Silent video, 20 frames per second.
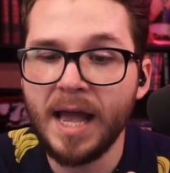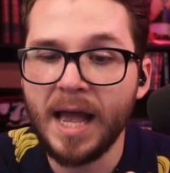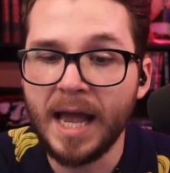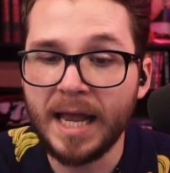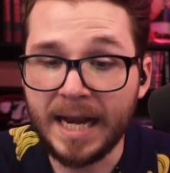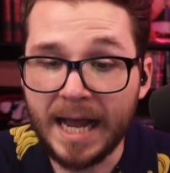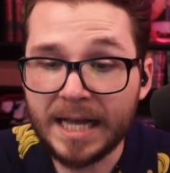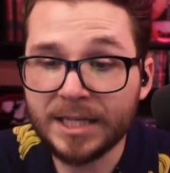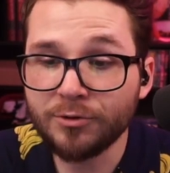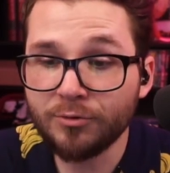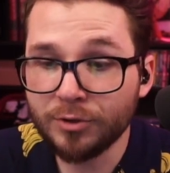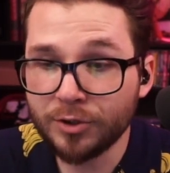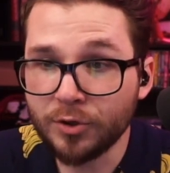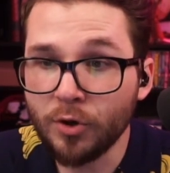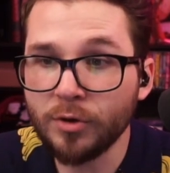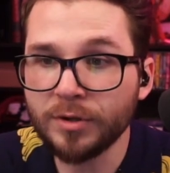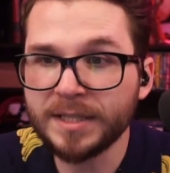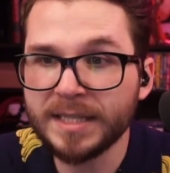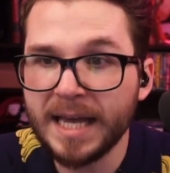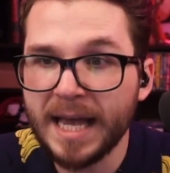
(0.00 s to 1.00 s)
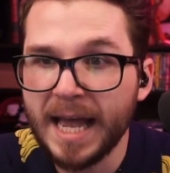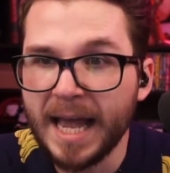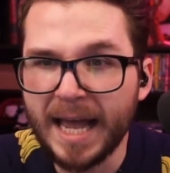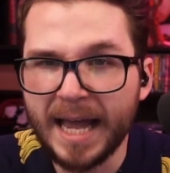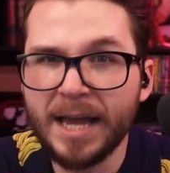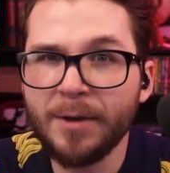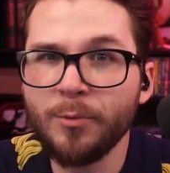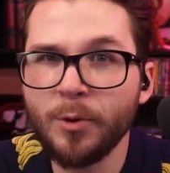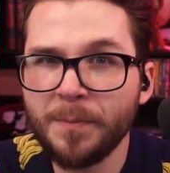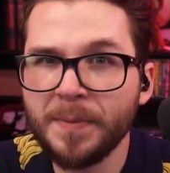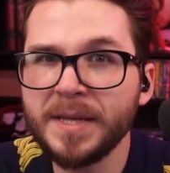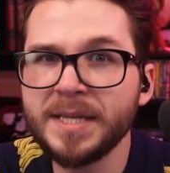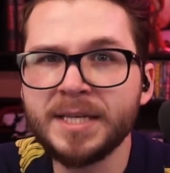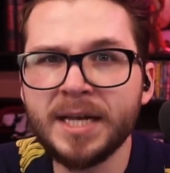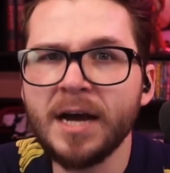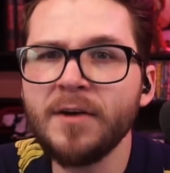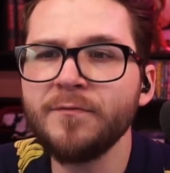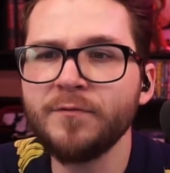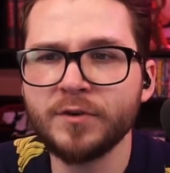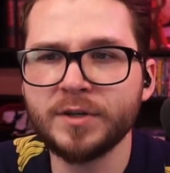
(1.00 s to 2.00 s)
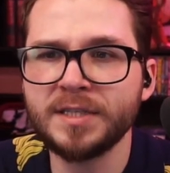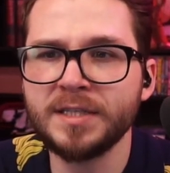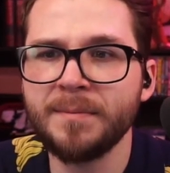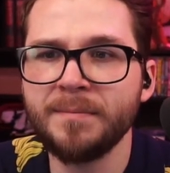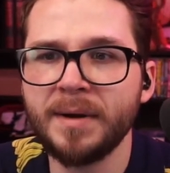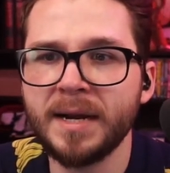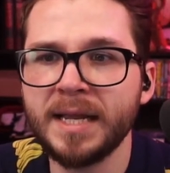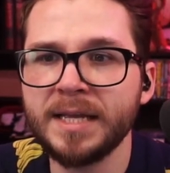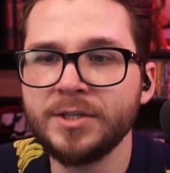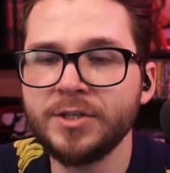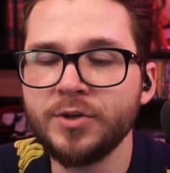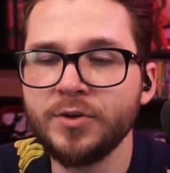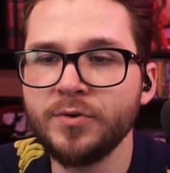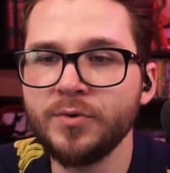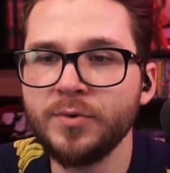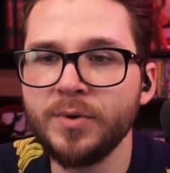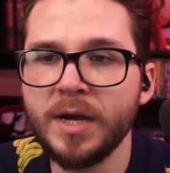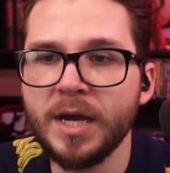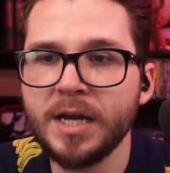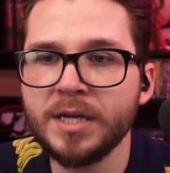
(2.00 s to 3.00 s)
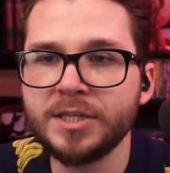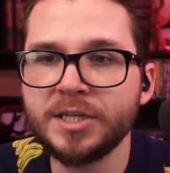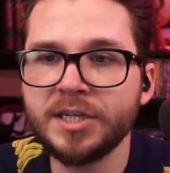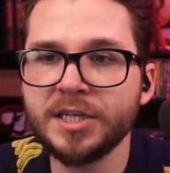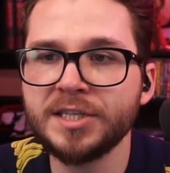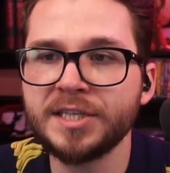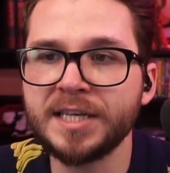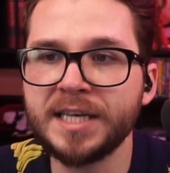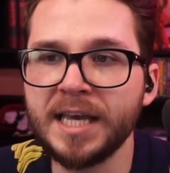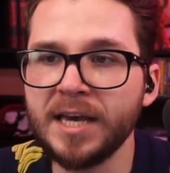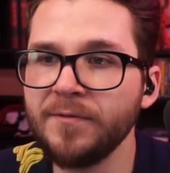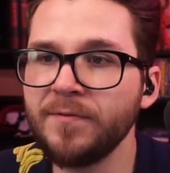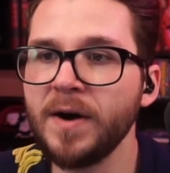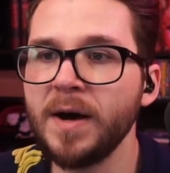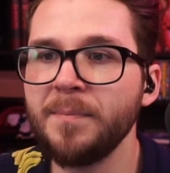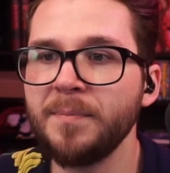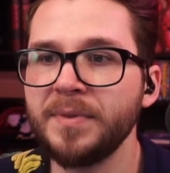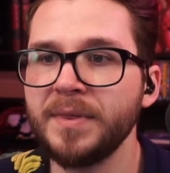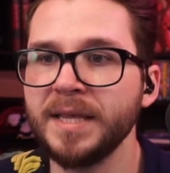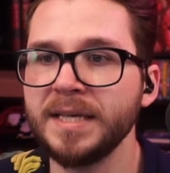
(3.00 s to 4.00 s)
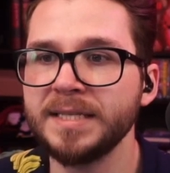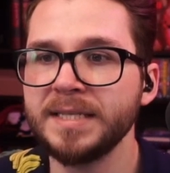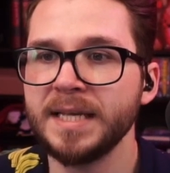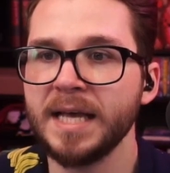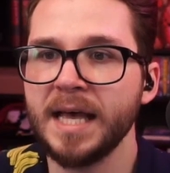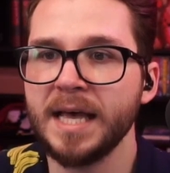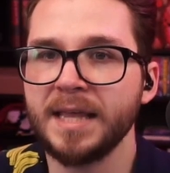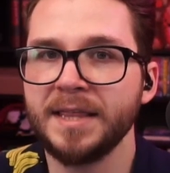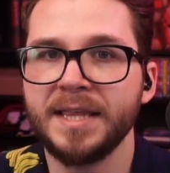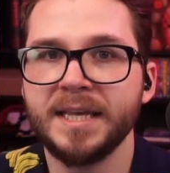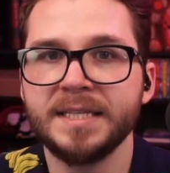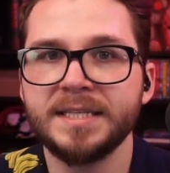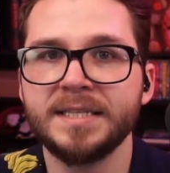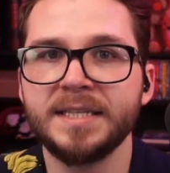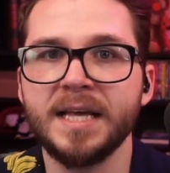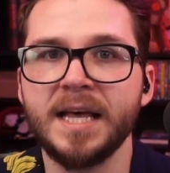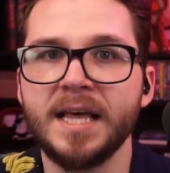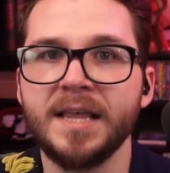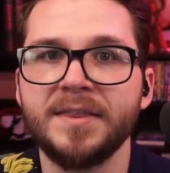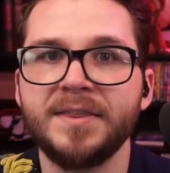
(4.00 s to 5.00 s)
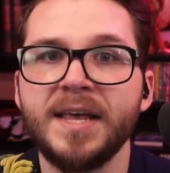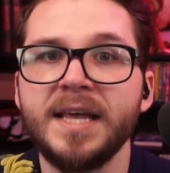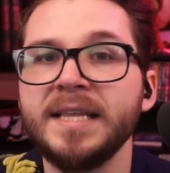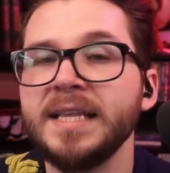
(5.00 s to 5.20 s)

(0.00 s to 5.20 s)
And as a result, it would be tough for somebody to just give up this thing,